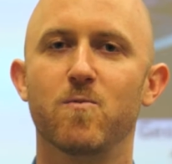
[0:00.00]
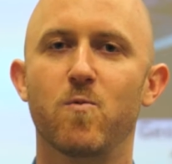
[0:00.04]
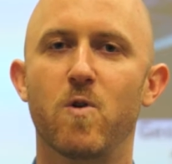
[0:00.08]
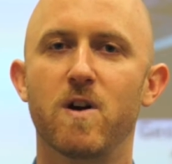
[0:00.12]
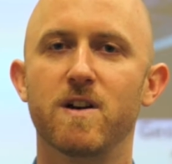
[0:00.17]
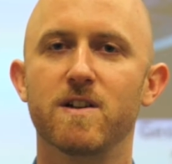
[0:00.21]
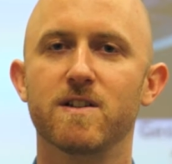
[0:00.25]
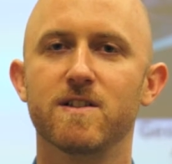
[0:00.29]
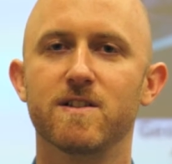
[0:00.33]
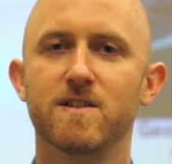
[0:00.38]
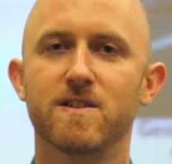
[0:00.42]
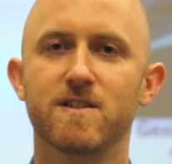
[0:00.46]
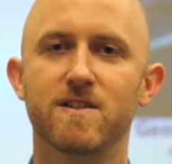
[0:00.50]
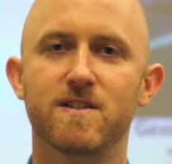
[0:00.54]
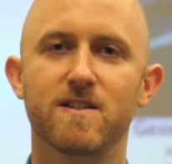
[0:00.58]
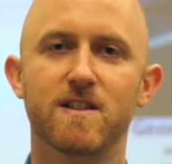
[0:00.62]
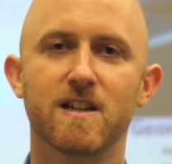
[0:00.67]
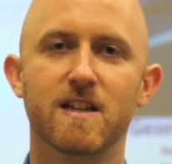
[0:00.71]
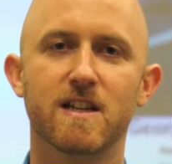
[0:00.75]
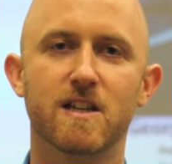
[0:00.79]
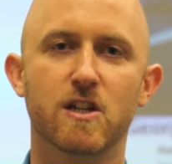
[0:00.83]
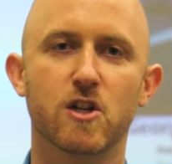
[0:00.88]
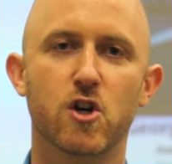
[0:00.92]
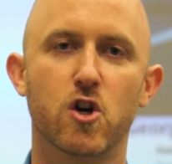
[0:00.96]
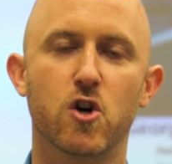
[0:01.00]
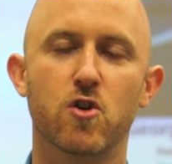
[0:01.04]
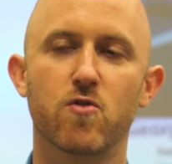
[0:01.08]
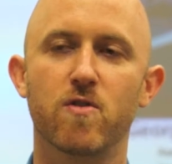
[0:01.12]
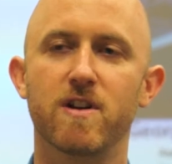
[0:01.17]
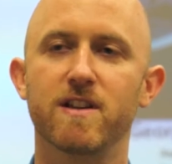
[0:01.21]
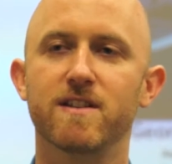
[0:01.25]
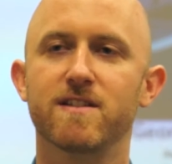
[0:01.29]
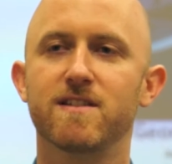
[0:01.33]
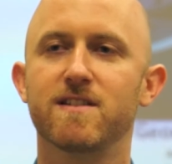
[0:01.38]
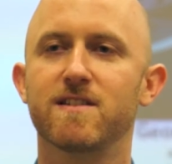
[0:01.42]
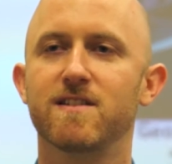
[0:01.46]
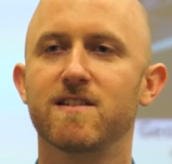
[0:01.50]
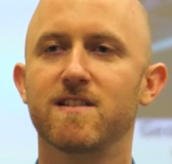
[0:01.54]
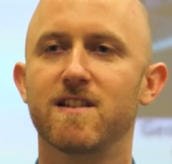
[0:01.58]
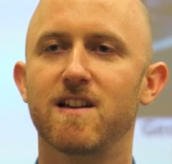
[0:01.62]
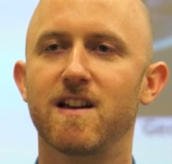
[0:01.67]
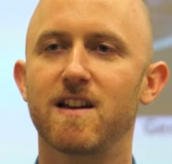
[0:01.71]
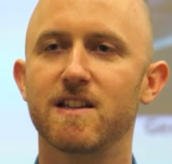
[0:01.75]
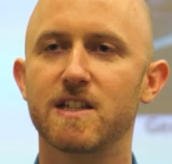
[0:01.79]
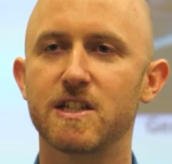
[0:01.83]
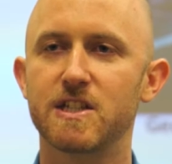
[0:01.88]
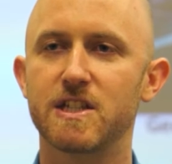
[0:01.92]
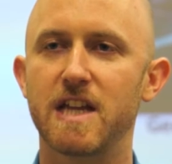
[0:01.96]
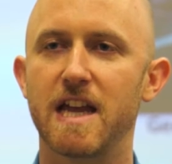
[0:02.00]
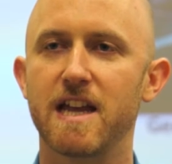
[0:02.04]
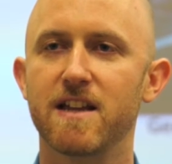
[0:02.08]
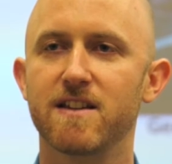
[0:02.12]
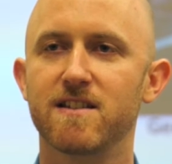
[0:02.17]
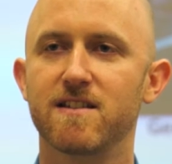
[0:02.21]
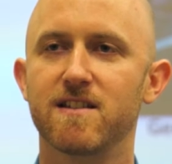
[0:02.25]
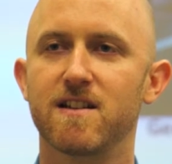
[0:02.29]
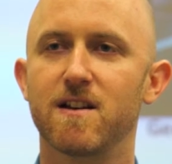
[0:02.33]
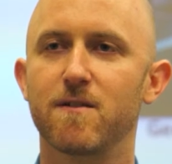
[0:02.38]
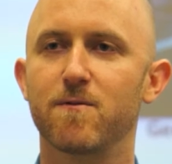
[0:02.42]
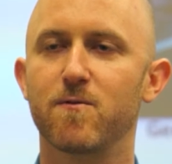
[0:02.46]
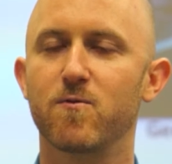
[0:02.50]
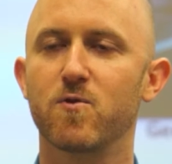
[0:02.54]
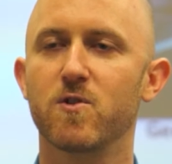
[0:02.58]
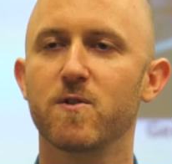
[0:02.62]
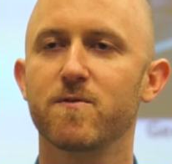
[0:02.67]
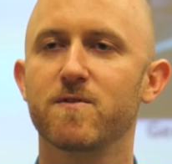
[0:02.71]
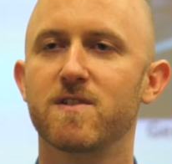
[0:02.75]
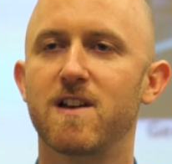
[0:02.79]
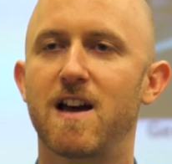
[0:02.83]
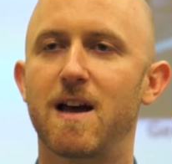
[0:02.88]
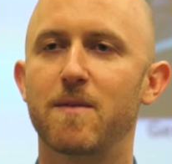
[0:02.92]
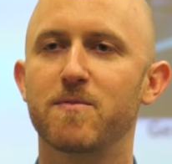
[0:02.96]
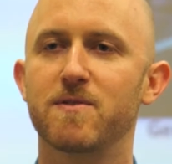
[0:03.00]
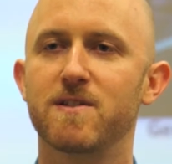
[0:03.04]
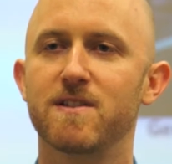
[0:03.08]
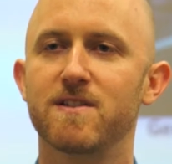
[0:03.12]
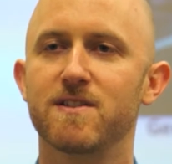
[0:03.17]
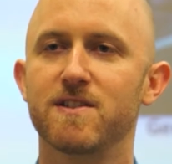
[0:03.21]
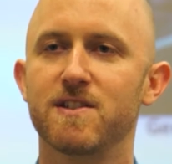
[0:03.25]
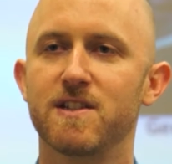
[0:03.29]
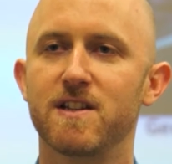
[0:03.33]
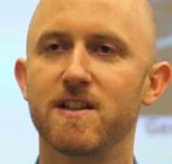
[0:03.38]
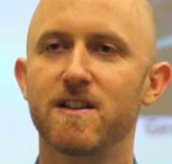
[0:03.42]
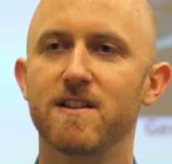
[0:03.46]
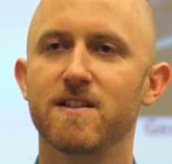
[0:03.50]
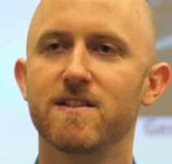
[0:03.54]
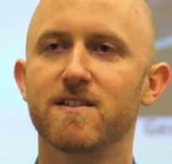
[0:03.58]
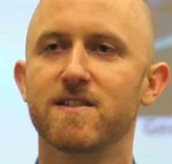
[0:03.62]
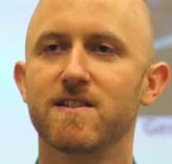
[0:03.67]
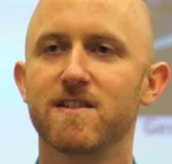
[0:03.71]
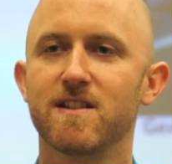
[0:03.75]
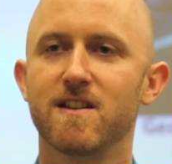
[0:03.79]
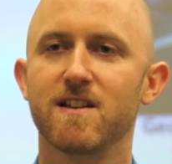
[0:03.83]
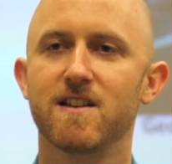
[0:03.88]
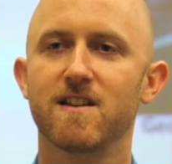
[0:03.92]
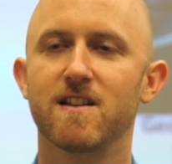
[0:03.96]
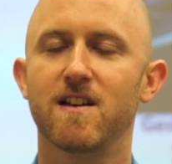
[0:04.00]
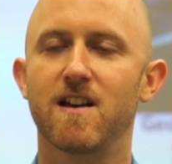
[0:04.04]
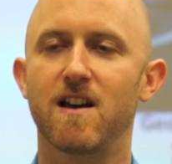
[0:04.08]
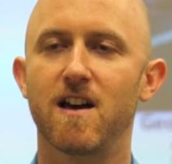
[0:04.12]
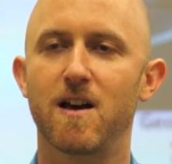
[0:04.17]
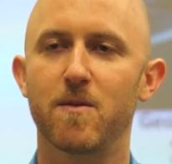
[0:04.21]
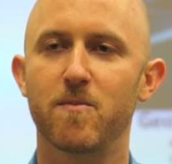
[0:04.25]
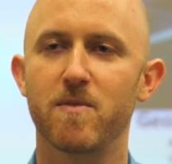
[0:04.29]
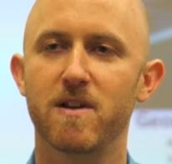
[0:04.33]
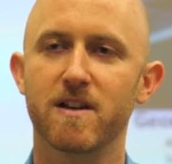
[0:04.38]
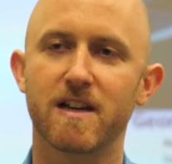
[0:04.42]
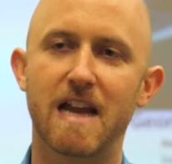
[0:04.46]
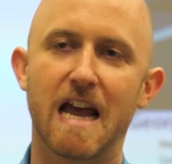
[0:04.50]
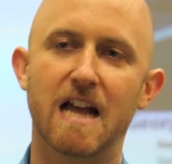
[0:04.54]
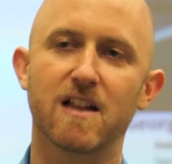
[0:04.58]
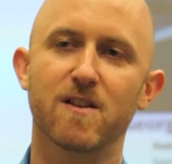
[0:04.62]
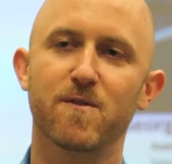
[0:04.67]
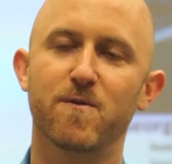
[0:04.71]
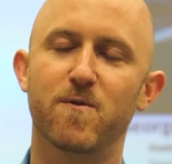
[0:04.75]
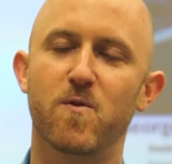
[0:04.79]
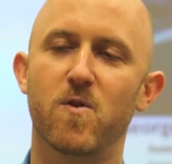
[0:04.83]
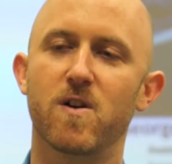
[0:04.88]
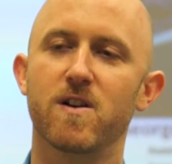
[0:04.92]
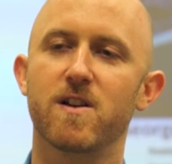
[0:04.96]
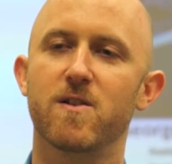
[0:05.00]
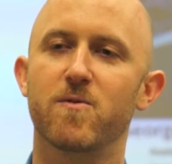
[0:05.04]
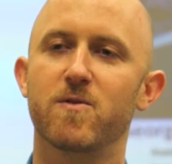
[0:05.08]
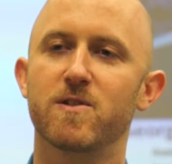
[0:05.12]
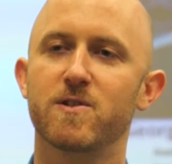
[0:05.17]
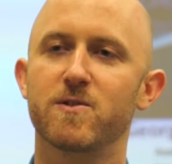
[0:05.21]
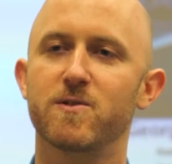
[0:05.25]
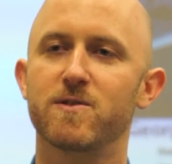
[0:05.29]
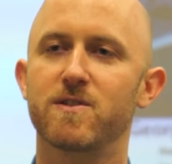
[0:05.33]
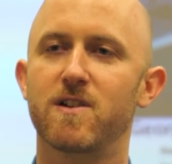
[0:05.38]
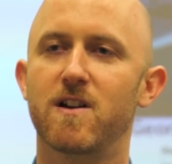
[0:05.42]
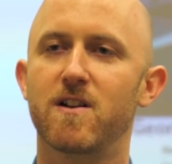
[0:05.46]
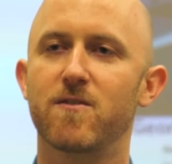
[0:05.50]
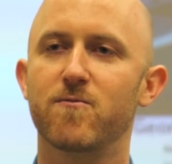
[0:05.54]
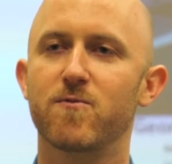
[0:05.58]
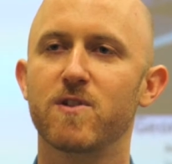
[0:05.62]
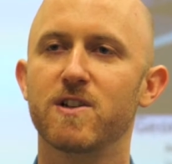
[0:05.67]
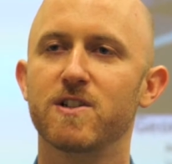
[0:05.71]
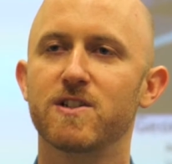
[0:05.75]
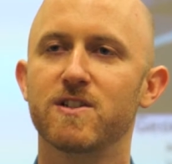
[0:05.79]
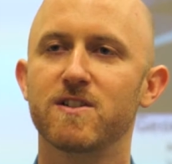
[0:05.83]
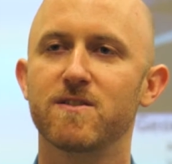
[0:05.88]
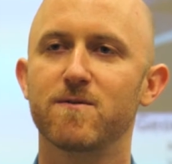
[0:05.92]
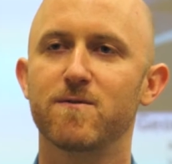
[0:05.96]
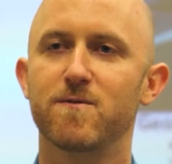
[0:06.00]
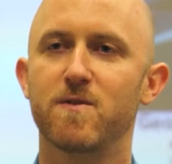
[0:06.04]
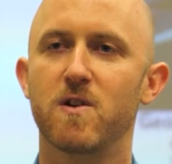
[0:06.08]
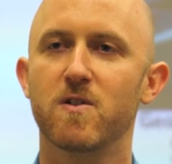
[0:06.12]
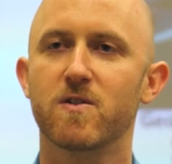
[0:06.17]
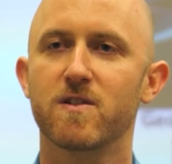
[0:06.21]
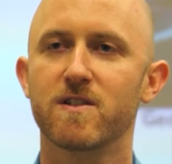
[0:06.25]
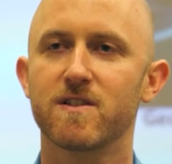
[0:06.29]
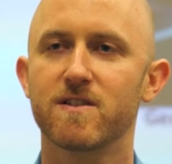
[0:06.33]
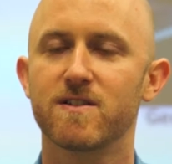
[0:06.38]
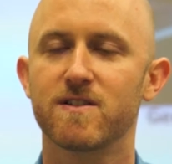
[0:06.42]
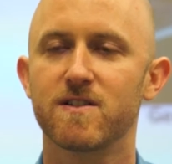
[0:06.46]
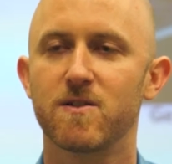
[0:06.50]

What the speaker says: what is the current state of rooftops in cities in California, which was our region of focus.